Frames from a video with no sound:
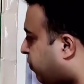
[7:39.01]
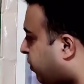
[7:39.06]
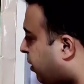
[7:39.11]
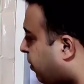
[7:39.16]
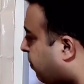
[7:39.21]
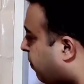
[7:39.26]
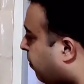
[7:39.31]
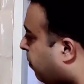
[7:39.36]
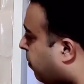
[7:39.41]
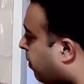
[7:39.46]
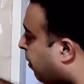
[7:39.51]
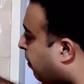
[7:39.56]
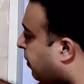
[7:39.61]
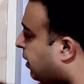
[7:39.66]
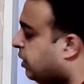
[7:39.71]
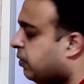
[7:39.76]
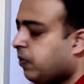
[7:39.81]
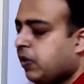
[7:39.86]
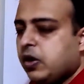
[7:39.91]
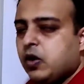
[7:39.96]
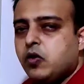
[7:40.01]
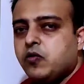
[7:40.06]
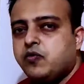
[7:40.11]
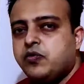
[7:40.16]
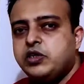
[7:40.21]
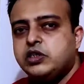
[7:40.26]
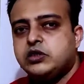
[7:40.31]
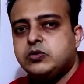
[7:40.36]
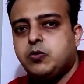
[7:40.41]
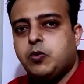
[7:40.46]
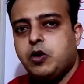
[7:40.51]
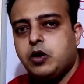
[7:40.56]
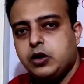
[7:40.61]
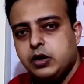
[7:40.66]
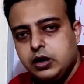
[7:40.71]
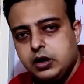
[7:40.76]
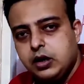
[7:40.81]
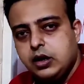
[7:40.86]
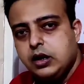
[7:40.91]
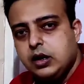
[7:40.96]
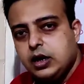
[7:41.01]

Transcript: will commit one of his pawn